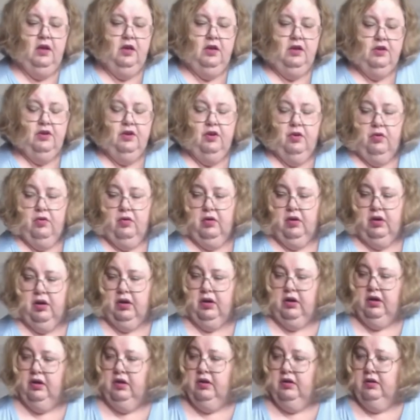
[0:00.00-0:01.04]

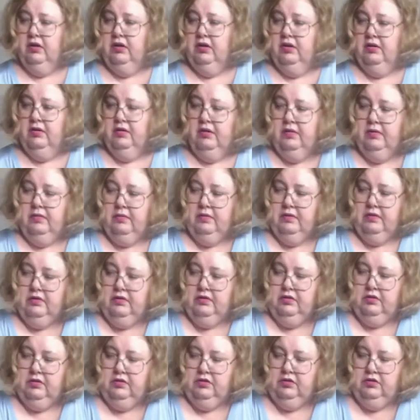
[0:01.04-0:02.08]
Your
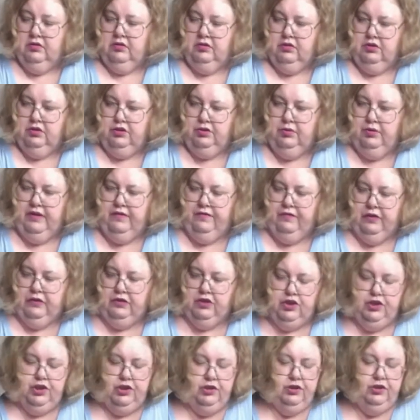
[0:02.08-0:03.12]
2 different
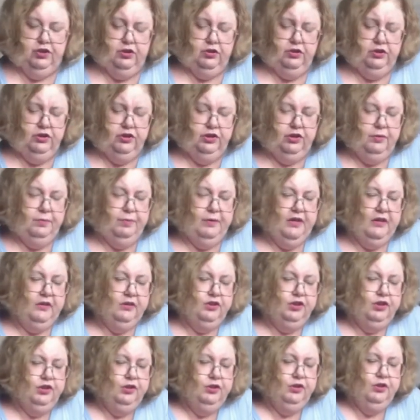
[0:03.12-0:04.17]
sugars, your
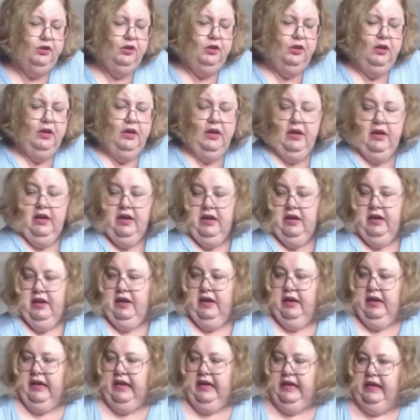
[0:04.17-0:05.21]
brown sugar
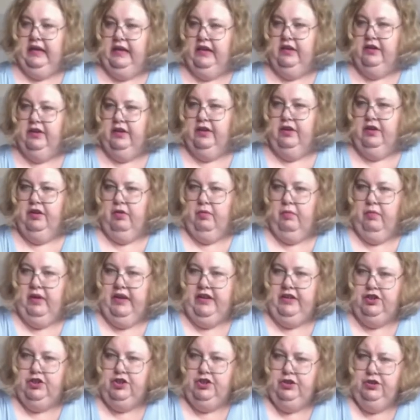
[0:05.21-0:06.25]
and your
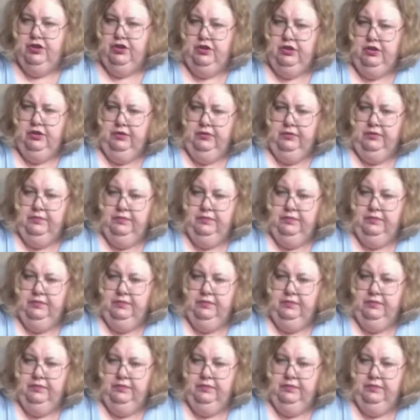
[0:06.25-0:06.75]
white sugar.